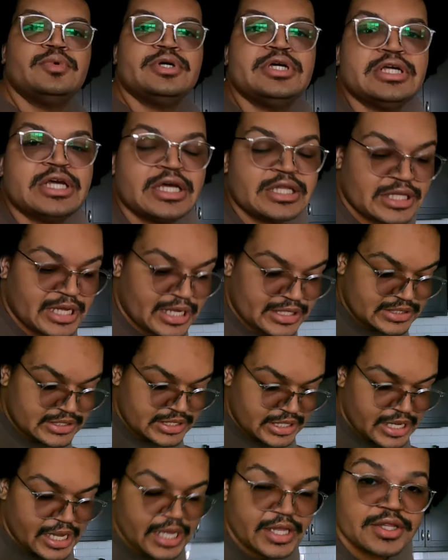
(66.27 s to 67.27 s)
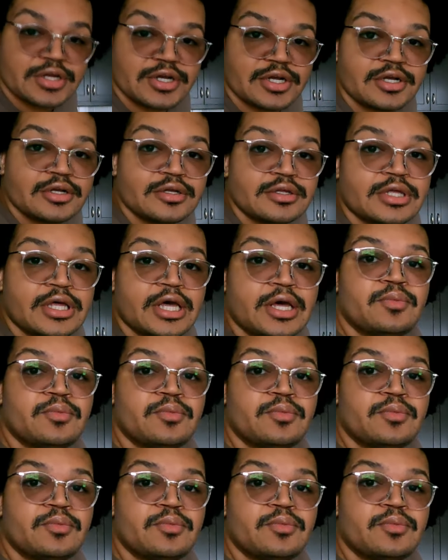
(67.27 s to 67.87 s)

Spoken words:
we get that together?